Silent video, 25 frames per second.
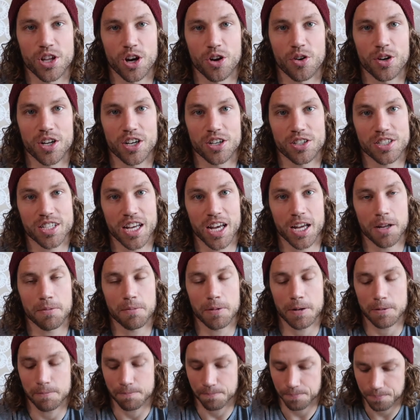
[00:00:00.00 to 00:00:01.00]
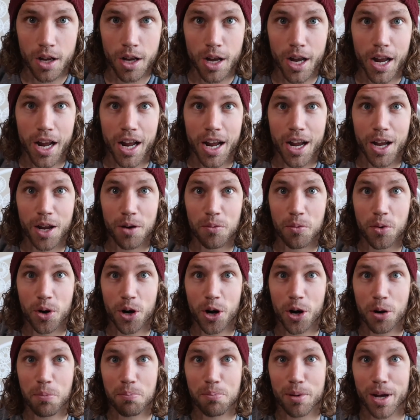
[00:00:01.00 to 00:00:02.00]
no entertainment. And
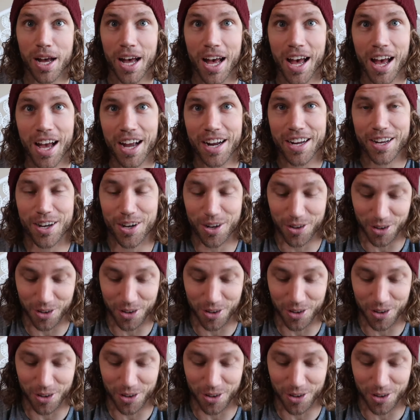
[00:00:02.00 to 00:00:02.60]
we're back.